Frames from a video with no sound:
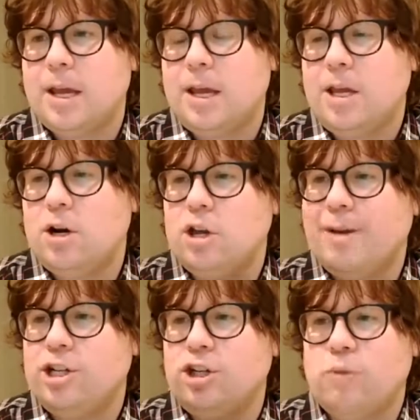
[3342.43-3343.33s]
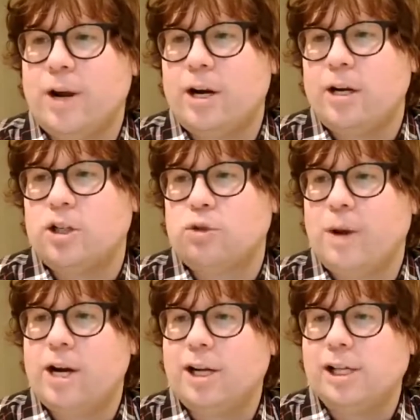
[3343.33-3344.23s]
You know, you mentioned Twitter.
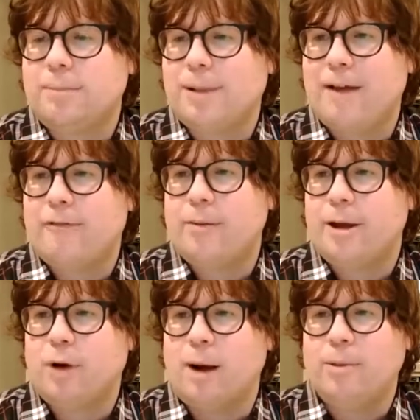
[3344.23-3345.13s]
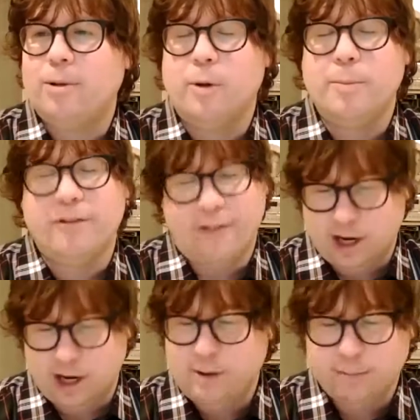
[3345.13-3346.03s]
Twitter is a platform that probably will be
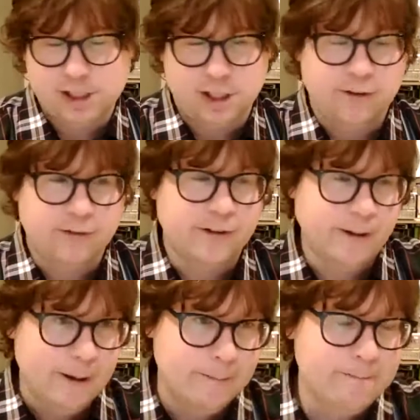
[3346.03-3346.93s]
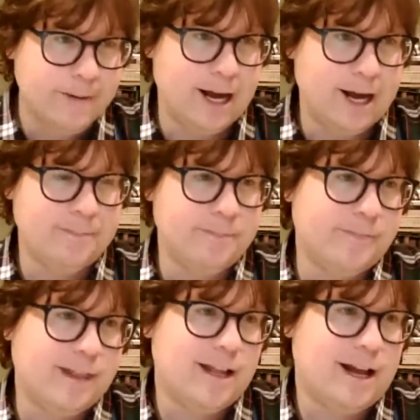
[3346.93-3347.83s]
fairly well preserved.
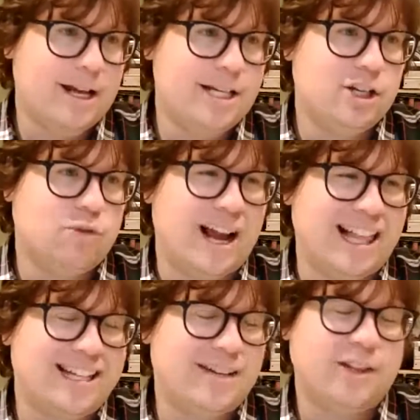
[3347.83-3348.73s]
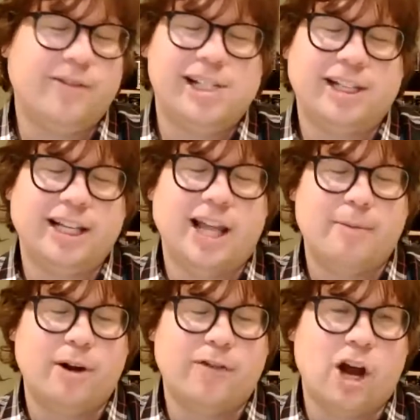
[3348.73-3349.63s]
Until relatively recently,
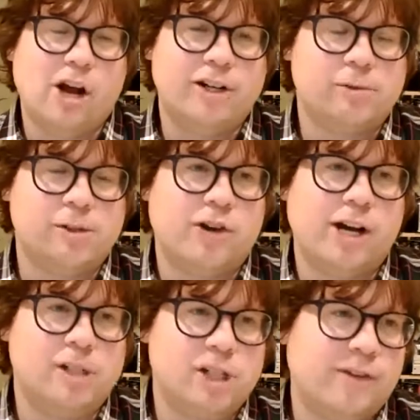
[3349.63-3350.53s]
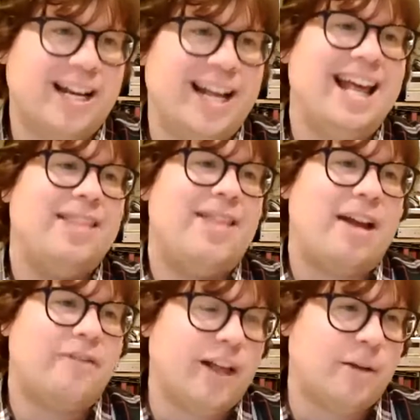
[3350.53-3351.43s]
Library of Congress was trying to preserve it.
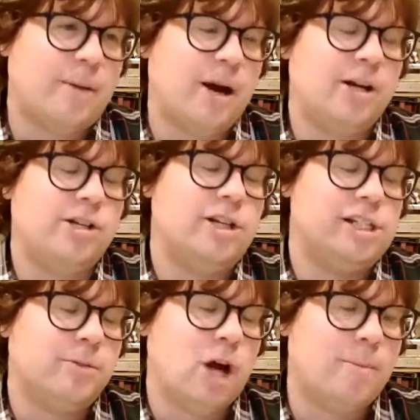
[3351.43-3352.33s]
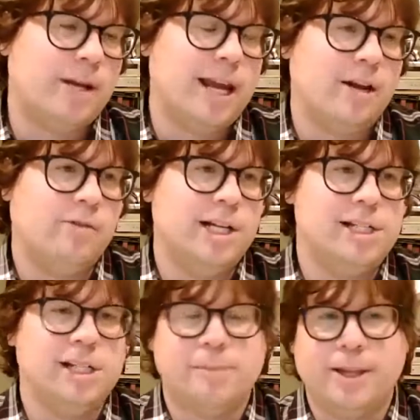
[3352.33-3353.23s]
That fell apart due to some complicated
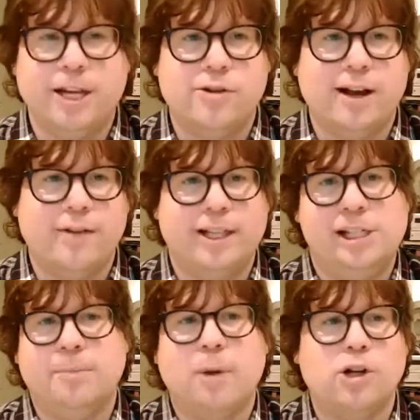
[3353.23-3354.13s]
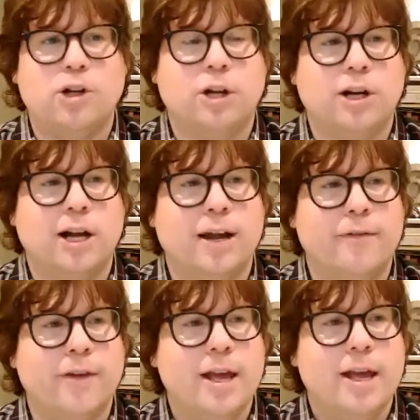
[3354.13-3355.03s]
reasons, but they do have at least a partial
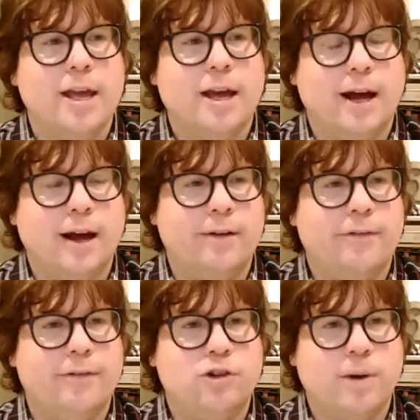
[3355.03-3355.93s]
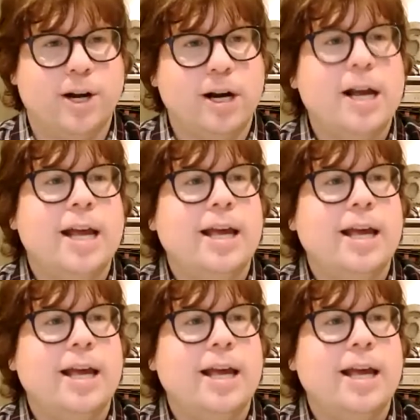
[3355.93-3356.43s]
archive of Twitter.